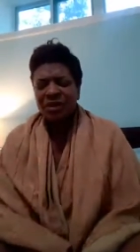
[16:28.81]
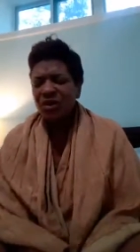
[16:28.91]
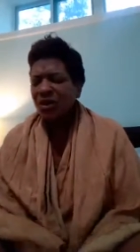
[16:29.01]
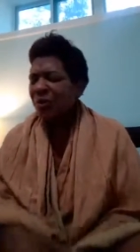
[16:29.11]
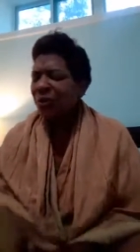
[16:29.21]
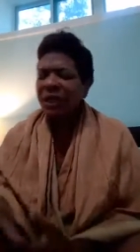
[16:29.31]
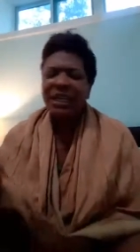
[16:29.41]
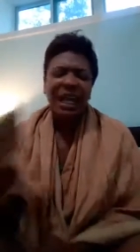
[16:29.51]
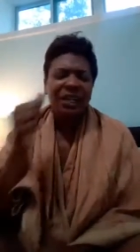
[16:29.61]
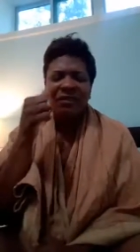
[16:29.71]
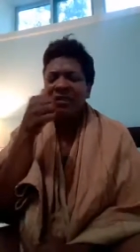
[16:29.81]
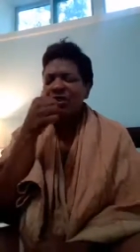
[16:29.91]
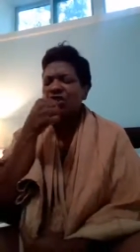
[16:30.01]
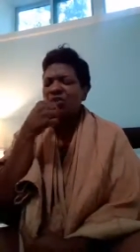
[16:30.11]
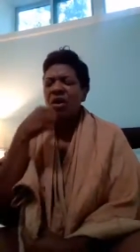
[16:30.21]
to the pulling down of
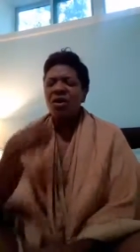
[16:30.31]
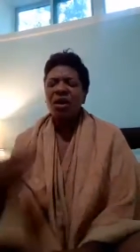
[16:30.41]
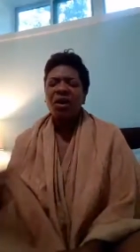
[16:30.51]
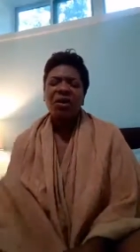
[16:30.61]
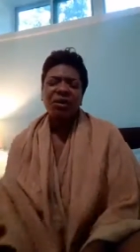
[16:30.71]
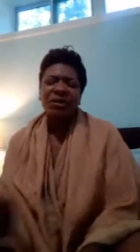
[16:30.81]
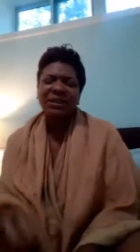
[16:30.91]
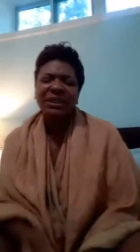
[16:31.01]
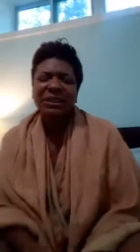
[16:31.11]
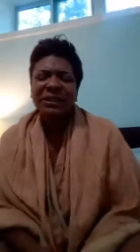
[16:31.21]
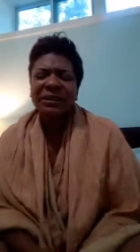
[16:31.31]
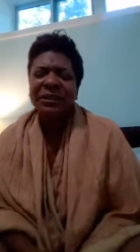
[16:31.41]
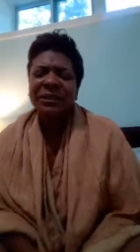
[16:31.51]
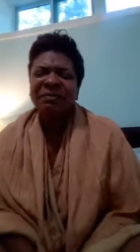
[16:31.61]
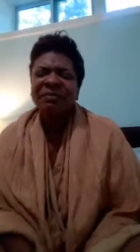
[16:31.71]
every stronghold.
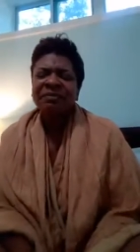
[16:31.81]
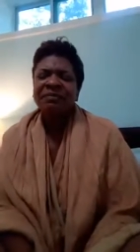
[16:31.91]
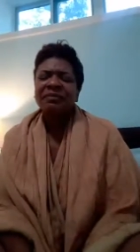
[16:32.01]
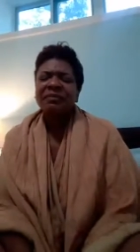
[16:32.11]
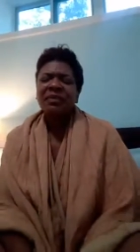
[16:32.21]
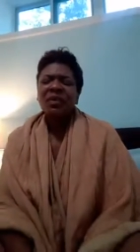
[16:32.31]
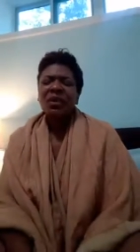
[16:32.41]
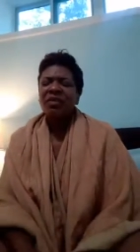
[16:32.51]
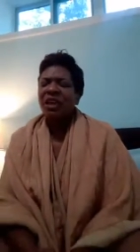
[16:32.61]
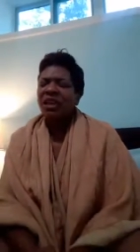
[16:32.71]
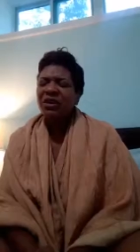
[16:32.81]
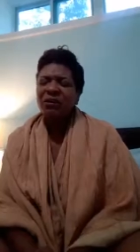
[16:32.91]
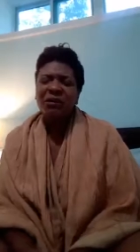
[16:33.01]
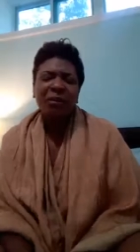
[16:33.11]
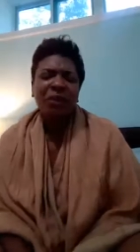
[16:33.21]
We thank you
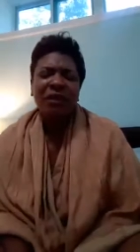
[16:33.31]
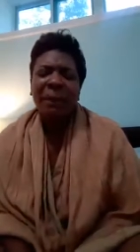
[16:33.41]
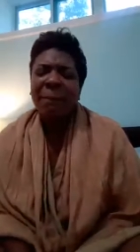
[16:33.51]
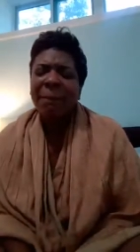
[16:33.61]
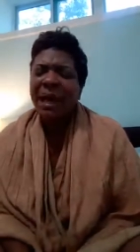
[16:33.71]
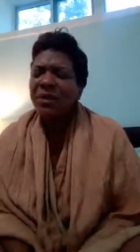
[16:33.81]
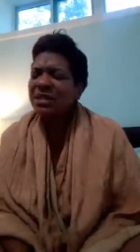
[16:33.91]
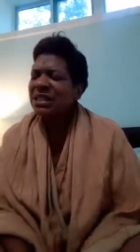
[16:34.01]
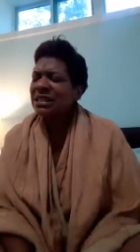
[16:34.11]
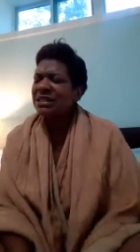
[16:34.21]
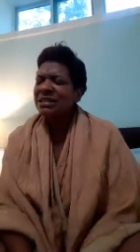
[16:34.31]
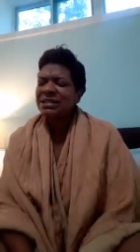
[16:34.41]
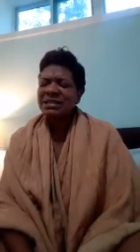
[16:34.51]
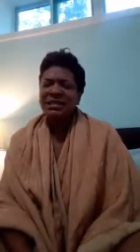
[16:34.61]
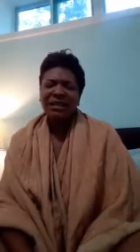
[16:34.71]
for moving
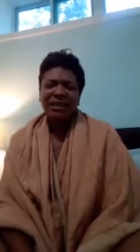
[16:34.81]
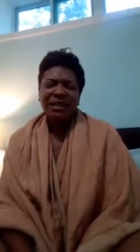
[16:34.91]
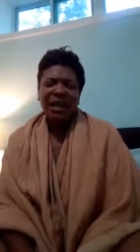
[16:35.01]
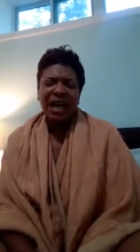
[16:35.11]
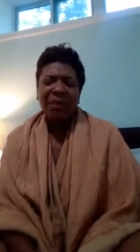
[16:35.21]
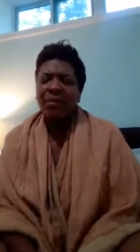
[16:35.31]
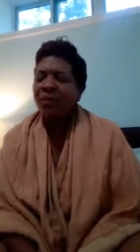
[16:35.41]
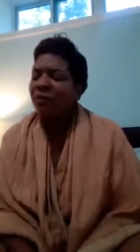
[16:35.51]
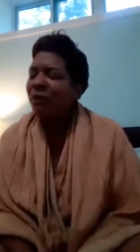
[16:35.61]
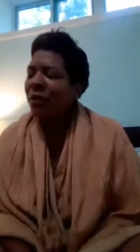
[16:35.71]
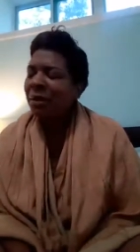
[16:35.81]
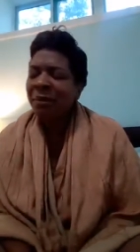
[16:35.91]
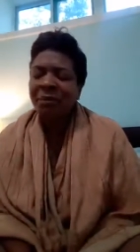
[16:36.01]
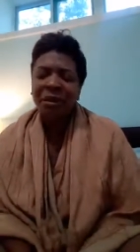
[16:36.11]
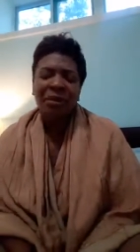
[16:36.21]
mountains and
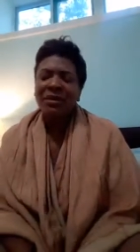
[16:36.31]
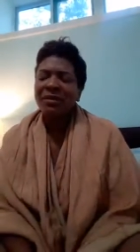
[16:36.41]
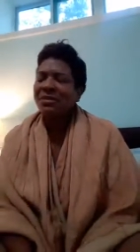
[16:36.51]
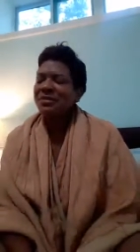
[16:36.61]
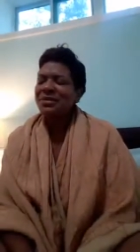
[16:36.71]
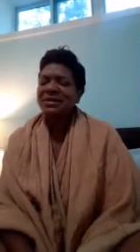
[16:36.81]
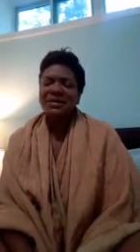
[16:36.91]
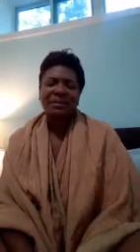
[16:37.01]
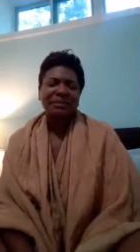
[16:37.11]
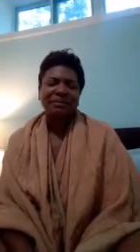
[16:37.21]
performing miracles.